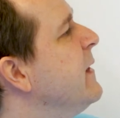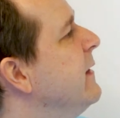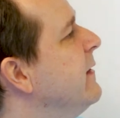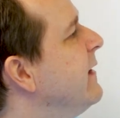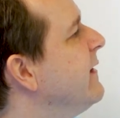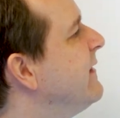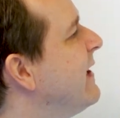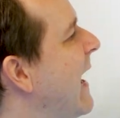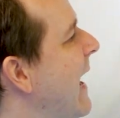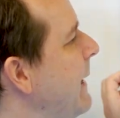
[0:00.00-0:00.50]

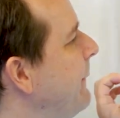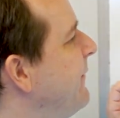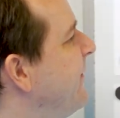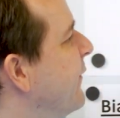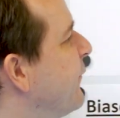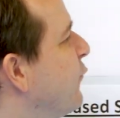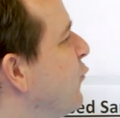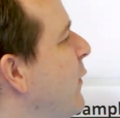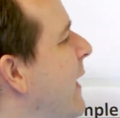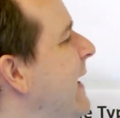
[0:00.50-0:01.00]
the types
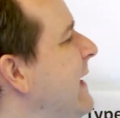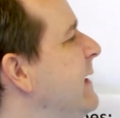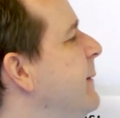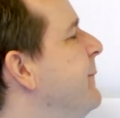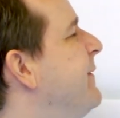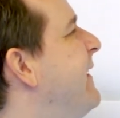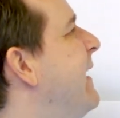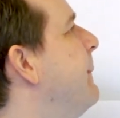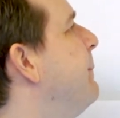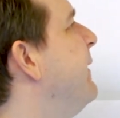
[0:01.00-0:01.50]
of
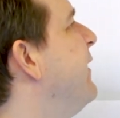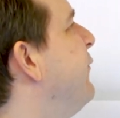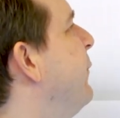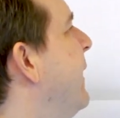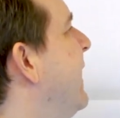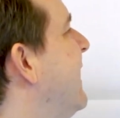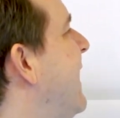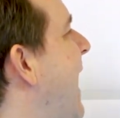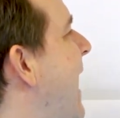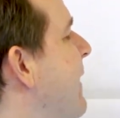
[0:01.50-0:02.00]
random samplings
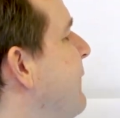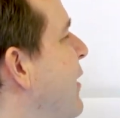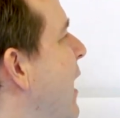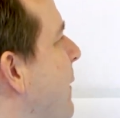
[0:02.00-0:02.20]
we can have.